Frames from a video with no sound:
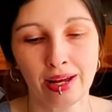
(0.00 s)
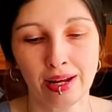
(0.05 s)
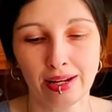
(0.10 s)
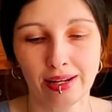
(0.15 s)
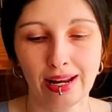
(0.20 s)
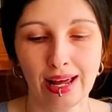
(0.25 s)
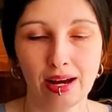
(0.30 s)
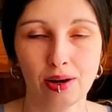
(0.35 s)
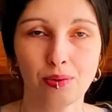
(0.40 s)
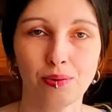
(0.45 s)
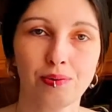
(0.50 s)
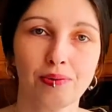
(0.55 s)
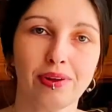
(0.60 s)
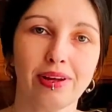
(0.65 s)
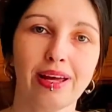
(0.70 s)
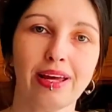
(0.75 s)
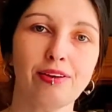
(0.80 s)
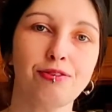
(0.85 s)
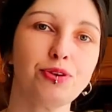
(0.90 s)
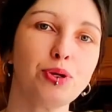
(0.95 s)
Now,
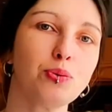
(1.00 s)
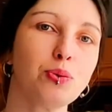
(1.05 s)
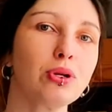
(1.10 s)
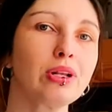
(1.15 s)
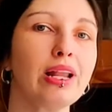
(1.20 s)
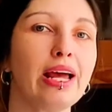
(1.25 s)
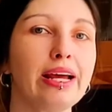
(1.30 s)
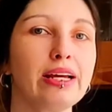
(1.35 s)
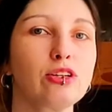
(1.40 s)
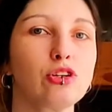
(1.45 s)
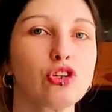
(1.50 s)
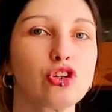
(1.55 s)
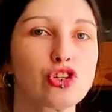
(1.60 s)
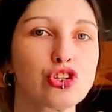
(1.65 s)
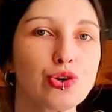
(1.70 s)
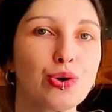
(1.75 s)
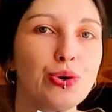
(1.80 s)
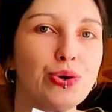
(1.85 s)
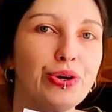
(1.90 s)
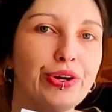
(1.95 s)
if you would like to
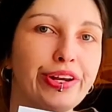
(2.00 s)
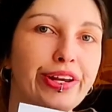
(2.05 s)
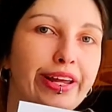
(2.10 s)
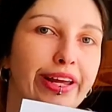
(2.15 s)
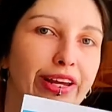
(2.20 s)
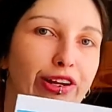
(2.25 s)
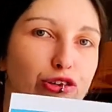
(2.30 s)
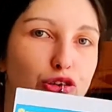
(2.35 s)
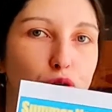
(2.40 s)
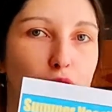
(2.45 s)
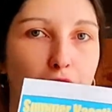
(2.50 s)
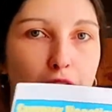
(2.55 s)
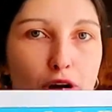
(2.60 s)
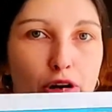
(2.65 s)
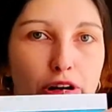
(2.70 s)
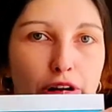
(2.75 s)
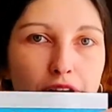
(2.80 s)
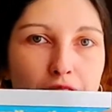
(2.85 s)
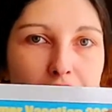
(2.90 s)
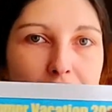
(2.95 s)
join into
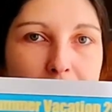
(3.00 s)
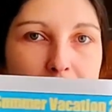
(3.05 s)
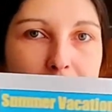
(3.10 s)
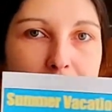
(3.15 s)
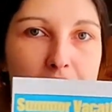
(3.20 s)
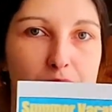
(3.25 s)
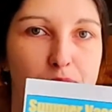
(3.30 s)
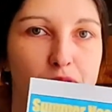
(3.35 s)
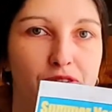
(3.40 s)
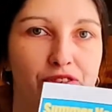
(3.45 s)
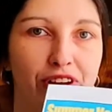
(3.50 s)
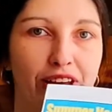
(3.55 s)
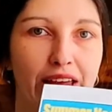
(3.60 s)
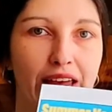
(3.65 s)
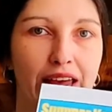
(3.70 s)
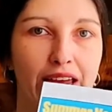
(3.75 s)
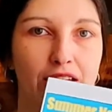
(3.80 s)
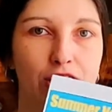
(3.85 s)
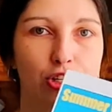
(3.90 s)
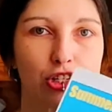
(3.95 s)
our little summer
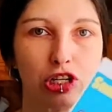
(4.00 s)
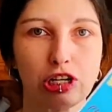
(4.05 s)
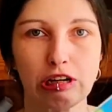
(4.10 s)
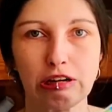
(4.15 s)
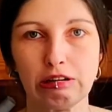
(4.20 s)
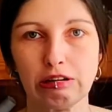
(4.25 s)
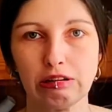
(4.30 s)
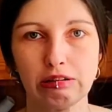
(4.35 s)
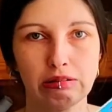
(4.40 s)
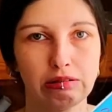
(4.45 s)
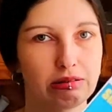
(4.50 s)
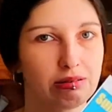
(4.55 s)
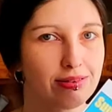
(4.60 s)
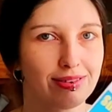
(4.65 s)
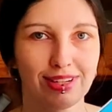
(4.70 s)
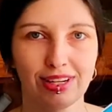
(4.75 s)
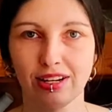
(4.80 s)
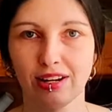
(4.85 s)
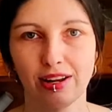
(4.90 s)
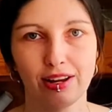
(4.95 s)
vacation
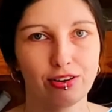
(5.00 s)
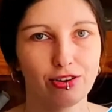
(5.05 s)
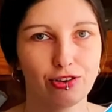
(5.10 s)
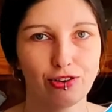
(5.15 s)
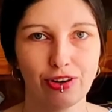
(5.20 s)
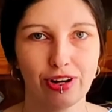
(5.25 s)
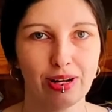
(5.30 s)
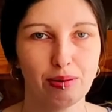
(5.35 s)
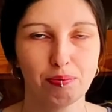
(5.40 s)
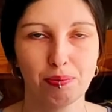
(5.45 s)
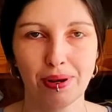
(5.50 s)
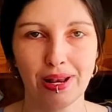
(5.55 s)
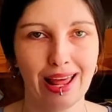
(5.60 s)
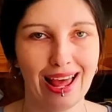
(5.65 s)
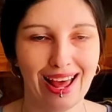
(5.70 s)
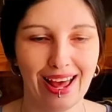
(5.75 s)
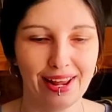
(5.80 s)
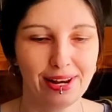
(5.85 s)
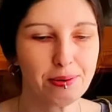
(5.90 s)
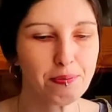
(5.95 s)
decluttering
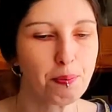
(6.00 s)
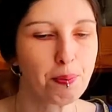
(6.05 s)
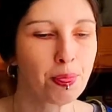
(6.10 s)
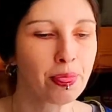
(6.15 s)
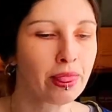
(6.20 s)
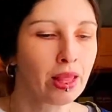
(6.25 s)
plan,